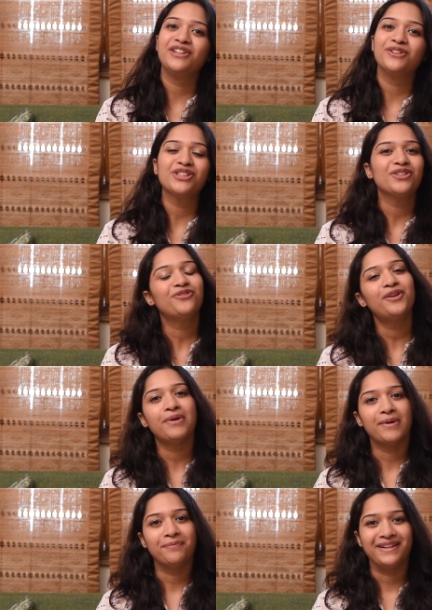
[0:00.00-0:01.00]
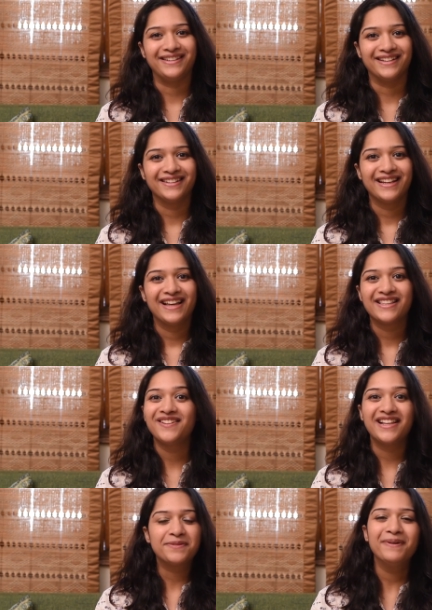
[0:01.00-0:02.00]
videos from Mamapedia.
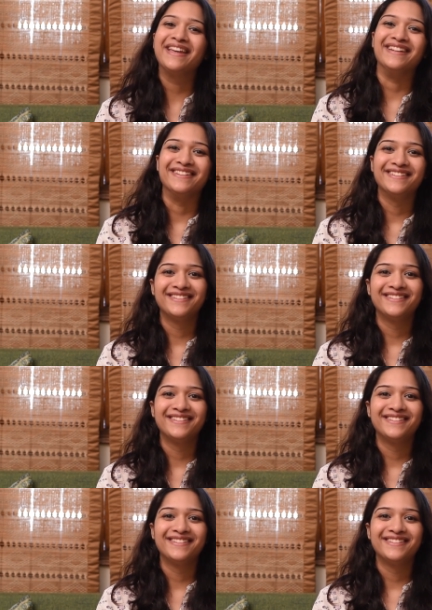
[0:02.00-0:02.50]
So let's begin.